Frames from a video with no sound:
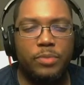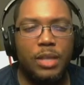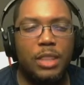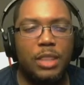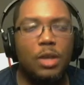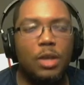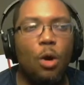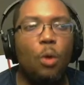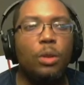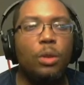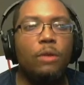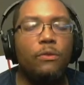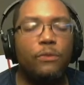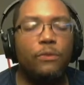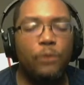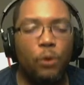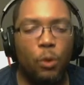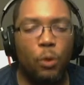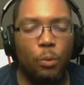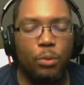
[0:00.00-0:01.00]
The only
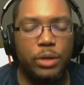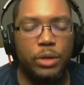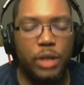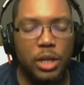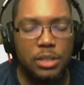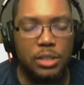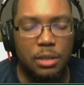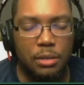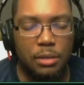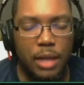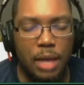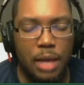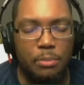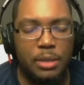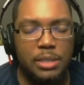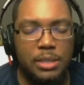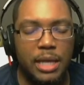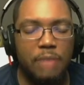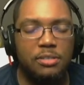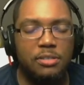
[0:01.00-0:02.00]
full production of Les
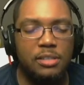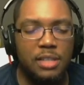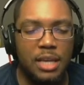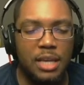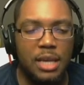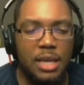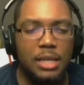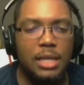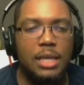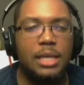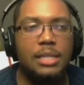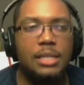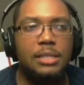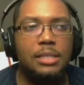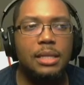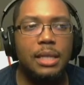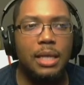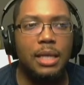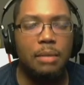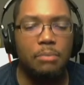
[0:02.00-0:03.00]
Mis I've seen is the
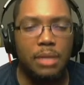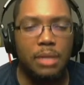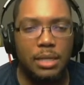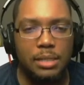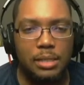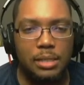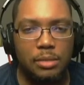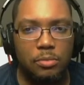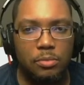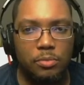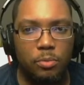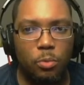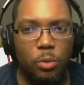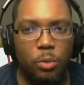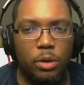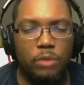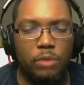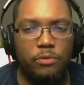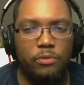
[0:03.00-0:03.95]
Liam Neeson one from